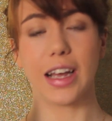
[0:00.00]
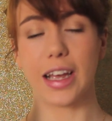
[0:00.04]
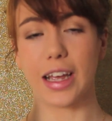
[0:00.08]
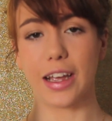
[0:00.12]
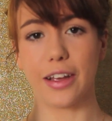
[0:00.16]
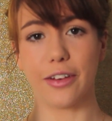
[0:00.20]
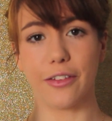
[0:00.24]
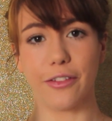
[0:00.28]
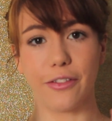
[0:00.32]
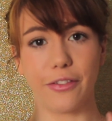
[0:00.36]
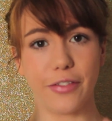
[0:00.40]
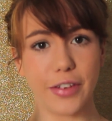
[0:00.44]

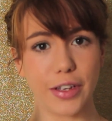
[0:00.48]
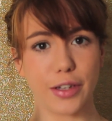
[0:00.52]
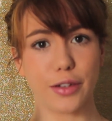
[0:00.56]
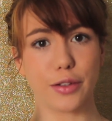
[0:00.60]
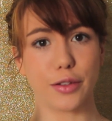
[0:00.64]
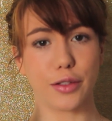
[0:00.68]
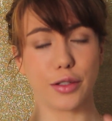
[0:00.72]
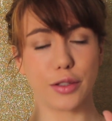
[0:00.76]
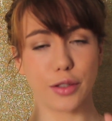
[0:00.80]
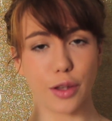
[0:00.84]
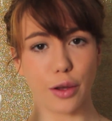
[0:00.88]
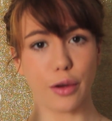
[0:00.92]
It
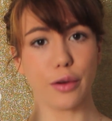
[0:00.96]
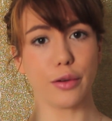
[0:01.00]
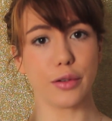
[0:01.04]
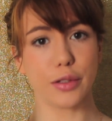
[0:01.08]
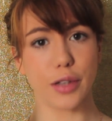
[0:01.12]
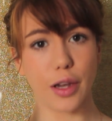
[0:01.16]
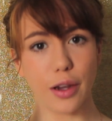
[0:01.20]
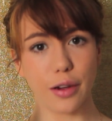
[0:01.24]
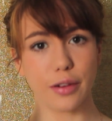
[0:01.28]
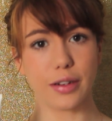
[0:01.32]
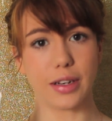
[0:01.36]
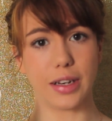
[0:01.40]
feels so
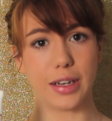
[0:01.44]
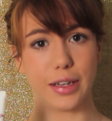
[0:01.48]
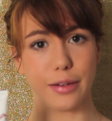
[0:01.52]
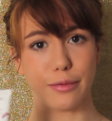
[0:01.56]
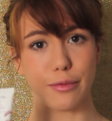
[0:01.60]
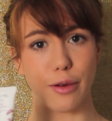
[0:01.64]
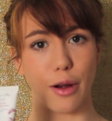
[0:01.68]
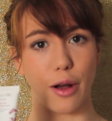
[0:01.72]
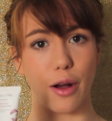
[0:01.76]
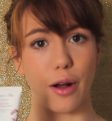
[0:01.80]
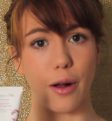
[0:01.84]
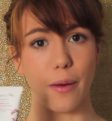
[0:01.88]
totally
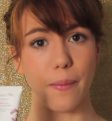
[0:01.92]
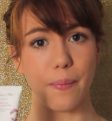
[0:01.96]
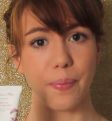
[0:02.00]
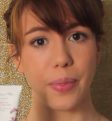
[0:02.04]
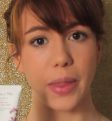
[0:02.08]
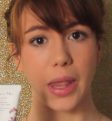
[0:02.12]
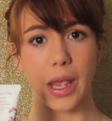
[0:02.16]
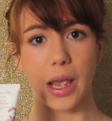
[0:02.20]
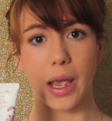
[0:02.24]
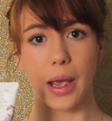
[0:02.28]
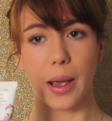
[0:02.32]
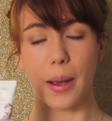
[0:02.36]
wrong,
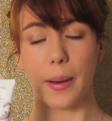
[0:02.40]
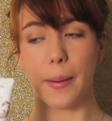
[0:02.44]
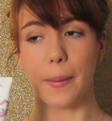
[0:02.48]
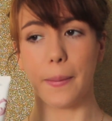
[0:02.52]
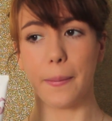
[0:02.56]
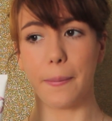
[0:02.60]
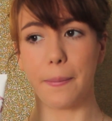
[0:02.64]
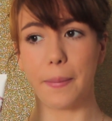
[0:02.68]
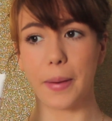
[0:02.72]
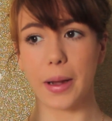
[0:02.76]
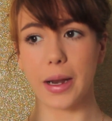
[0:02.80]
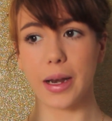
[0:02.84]

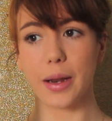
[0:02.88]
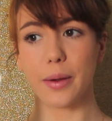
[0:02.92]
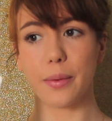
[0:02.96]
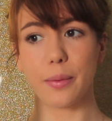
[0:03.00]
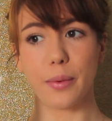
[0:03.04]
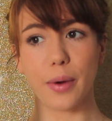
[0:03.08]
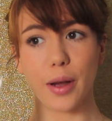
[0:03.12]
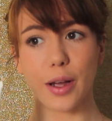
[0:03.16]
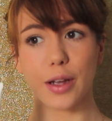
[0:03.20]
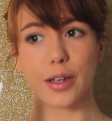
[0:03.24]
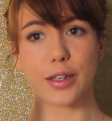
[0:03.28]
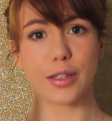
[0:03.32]
but
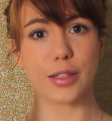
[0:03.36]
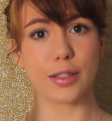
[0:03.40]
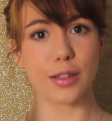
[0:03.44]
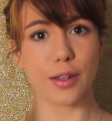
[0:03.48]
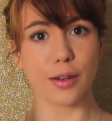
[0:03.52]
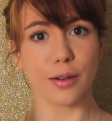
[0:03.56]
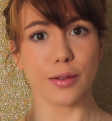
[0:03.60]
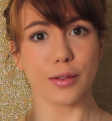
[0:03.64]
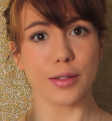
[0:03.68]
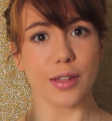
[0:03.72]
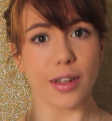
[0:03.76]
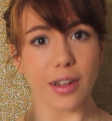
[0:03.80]
it works
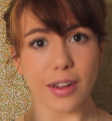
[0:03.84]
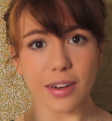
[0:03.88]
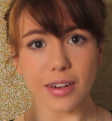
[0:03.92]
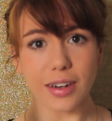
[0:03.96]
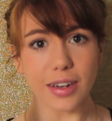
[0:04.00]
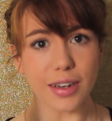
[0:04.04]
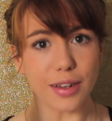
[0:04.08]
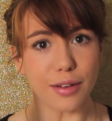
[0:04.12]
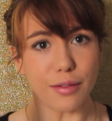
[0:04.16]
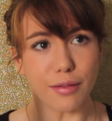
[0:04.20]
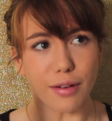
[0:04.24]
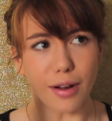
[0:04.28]
so
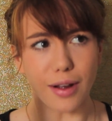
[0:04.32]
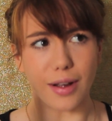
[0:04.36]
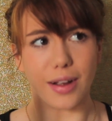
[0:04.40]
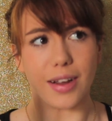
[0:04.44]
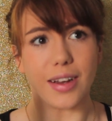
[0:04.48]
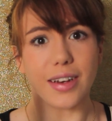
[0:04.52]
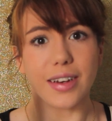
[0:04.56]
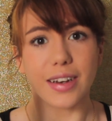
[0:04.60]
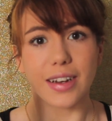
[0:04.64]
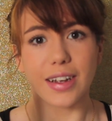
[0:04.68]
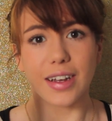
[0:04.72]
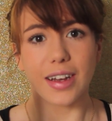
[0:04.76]
totally
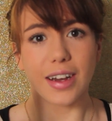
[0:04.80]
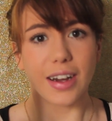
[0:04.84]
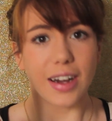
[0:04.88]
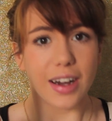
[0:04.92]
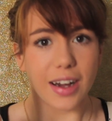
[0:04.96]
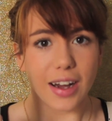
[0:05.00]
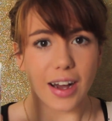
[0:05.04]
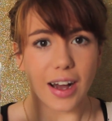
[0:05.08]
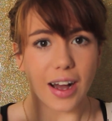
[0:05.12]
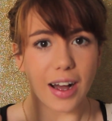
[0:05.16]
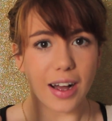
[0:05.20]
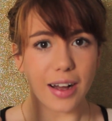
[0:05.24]
right.
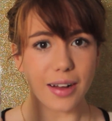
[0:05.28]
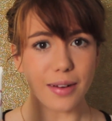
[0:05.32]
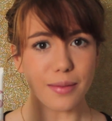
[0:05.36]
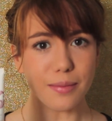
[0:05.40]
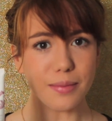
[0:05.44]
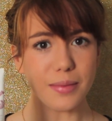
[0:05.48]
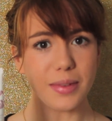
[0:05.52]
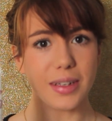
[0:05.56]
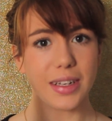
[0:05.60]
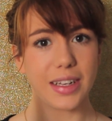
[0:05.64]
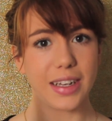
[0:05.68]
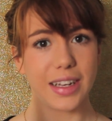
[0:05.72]

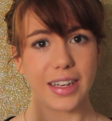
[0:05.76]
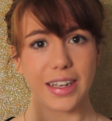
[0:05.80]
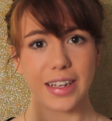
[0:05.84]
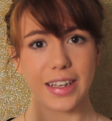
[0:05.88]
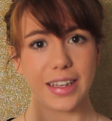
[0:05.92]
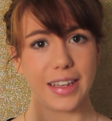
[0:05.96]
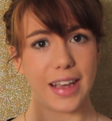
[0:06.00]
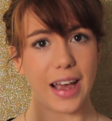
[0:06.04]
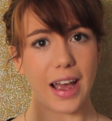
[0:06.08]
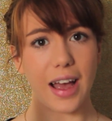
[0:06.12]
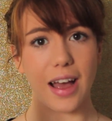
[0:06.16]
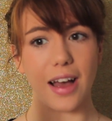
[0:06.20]

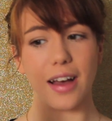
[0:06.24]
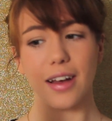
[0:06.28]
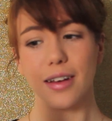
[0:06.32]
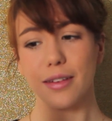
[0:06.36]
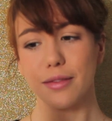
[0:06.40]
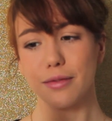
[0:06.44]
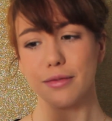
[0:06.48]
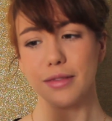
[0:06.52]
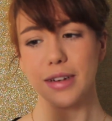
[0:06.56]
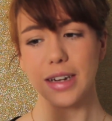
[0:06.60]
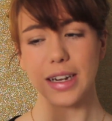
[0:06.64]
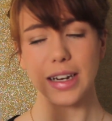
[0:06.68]
Yeah,
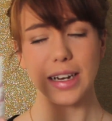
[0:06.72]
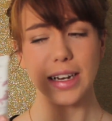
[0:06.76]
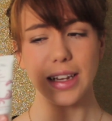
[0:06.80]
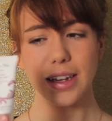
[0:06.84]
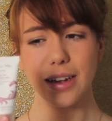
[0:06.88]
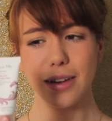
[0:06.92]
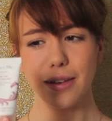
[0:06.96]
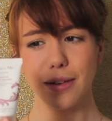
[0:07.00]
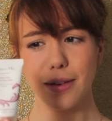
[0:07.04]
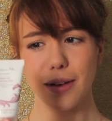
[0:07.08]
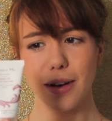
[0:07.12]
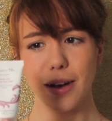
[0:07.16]

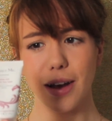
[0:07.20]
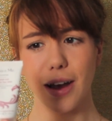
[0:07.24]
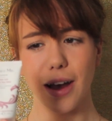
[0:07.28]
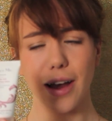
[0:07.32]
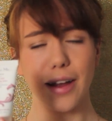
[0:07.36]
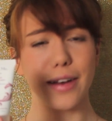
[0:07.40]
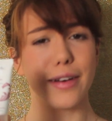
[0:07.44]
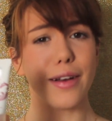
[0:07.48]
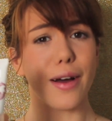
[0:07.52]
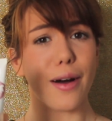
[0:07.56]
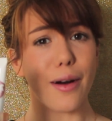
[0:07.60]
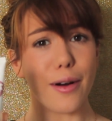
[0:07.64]
really
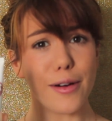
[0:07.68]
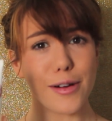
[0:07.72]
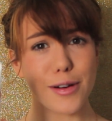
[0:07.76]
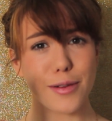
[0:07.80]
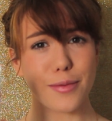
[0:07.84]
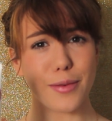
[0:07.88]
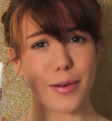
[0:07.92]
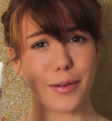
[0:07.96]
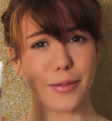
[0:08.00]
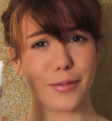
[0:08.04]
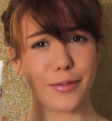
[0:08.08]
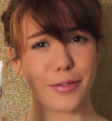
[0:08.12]
an
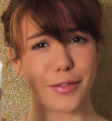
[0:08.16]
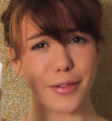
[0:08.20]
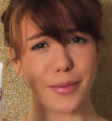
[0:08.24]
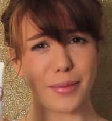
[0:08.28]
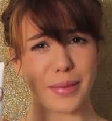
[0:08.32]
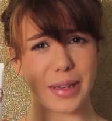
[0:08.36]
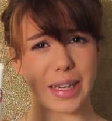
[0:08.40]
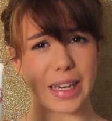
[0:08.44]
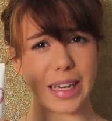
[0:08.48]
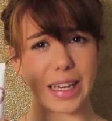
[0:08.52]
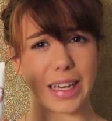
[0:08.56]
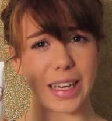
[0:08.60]
odd one for
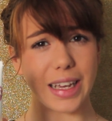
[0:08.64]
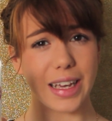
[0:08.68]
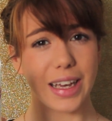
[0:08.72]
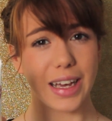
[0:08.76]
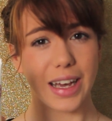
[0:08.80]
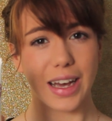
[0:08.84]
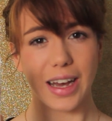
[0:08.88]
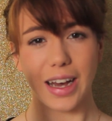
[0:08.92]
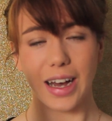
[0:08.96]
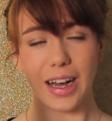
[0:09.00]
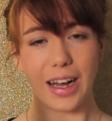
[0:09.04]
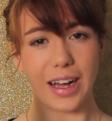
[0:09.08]
me.
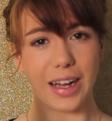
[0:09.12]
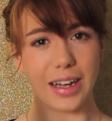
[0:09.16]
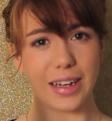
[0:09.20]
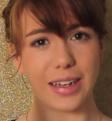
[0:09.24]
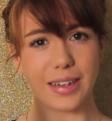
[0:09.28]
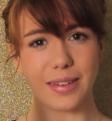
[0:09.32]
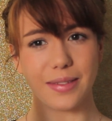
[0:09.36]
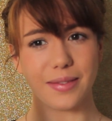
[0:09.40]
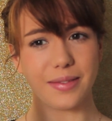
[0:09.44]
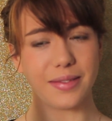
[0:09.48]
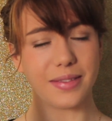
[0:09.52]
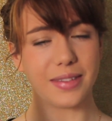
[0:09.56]

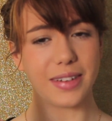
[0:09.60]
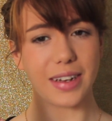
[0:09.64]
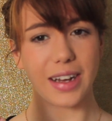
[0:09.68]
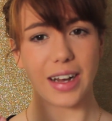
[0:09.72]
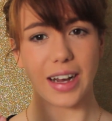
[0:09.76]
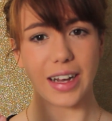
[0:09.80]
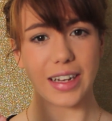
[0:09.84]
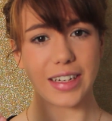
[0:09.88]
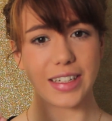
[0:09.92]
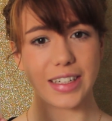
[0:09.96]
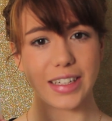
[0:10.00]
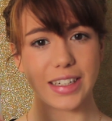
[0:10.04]

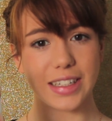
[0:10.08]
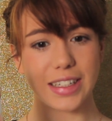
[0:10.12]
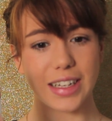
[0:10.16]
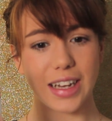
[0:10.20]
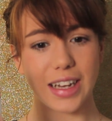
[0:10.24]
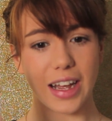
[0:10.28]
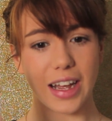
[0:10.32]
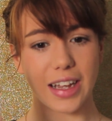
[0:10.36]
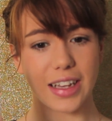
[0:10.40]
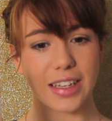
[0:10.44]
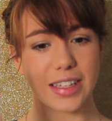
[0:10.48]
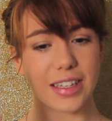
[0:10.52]
I
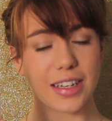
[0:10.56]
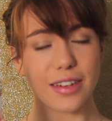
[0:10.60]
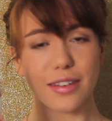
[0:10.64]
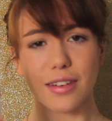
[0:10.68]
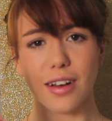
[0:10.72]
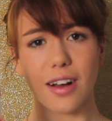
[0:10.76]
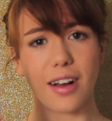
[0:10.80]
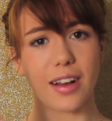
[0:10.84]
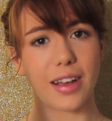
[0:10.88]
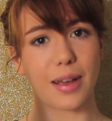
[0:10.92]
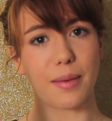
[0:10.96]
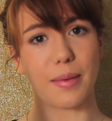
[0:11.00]
still
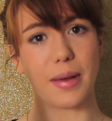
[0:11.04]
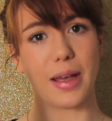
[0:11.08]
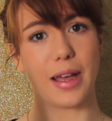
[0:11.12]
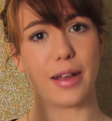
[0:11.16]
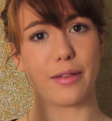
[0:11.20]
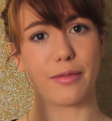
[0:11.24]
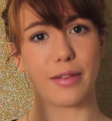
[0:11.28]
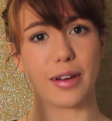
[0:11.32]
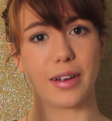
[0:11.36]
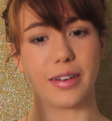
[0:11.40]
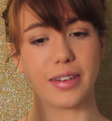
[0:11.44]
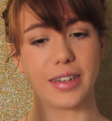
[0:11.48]
can't get my
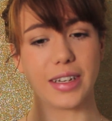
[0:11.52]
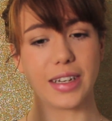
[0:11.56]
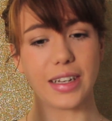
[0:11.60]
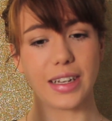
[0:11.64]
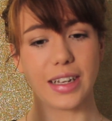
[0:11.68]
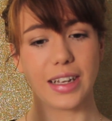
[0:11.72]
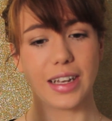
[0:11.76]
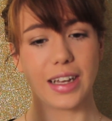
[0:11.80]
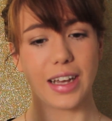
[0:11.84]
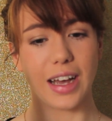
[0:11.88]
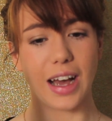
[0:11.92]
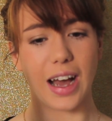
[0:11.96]
head around
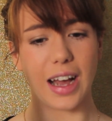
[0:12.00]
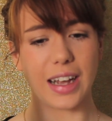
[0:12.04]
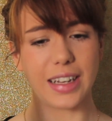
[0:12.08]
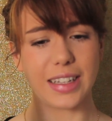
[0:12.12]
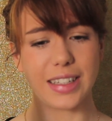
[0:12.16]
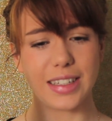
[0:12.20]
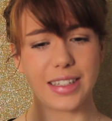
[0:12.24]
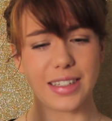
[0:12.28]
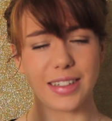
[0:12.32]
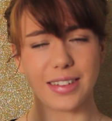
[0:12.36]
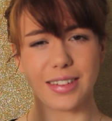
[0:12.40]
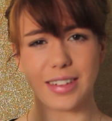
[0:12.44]
it. I
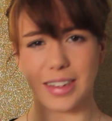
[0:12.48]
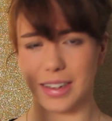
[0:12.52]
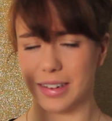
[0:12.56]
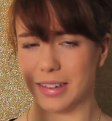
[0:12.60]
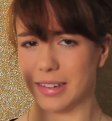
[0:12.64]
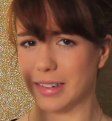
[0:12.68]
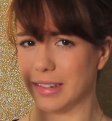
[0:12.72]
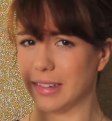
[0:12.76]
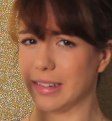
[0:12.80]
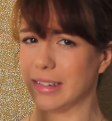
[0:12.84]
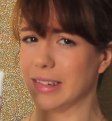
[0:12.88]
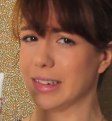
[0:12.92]
still
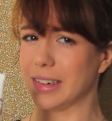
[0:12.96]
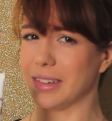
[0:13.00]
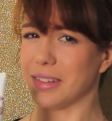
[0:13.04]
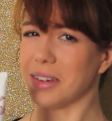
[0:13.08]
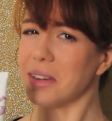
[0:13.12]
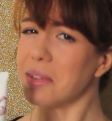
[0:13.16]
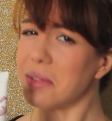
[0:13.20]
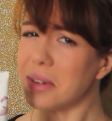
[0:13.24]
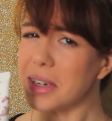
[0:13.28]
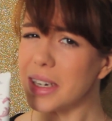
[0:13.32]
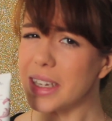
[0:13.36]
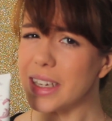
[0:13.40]
go, oh, do
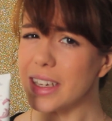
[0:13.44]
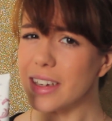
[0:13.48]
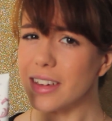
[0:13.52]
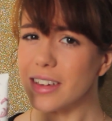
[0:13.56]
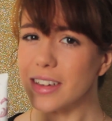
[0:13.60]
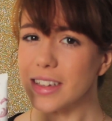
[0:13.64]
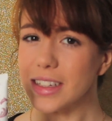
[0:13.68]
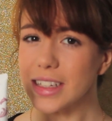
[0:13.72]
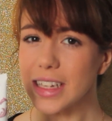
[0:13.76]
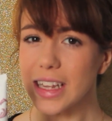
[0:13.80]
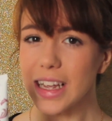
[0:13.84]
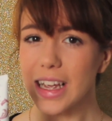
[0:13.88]
I want to
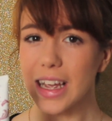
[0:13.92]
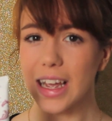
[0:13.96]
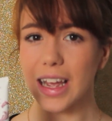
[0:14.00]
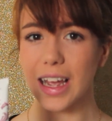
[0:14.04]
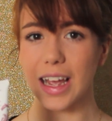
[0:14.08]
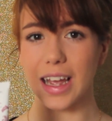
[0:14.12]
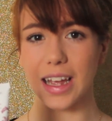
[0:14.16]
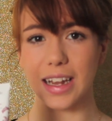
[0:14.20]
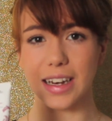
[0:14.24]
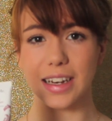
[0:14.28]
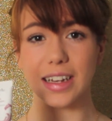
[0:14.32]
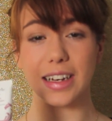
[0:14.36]
use it?
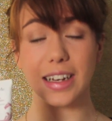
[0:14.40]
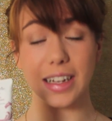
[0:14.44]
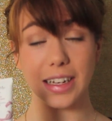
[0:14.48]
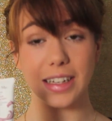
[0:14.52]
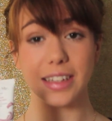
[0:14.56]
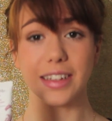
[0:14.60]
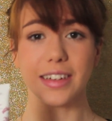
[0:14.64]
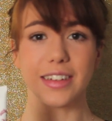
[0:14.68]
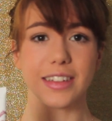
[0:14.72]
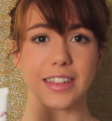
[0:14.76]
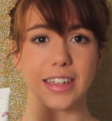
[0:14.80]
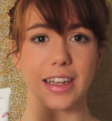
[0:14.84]
And then I
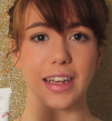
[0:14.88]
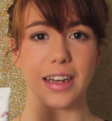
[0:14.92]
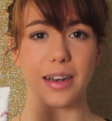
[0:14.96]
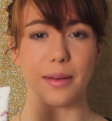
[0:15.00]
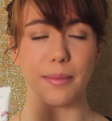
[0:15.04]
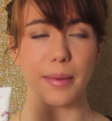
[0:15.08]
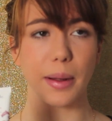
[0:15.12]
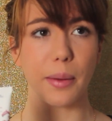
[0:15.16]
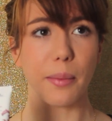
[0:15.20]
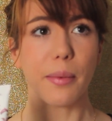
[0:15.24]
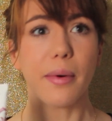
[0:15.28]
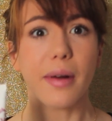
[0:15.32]
use it and
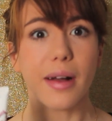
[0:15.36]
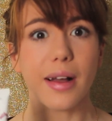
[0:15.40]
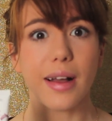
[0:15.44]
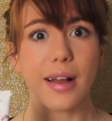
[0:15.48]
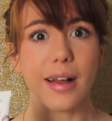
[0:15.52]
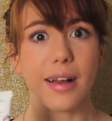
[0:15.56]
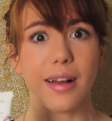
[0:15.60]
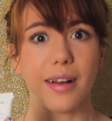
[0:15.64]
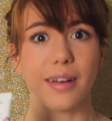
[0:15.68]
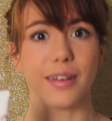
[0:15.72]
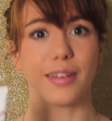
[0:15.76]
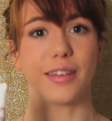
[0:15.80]
I'm like,
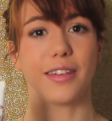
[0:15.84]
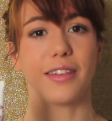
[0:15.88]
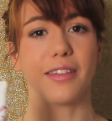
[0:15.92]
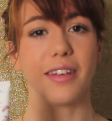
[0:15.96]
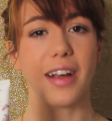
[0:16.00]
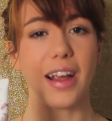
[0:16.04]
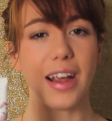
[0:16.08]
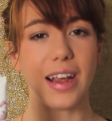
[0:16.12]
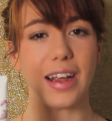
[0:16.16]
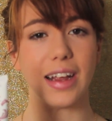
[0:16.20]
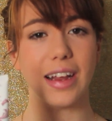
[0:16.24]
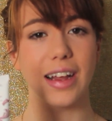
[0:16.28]
wow,
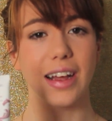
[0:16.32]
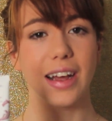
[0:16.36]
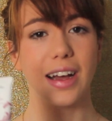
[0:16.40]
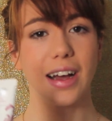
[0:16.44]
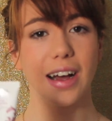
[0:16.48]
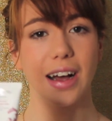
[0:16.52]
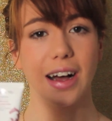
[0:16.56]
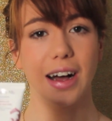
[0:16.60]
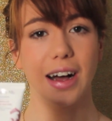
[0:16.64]
great.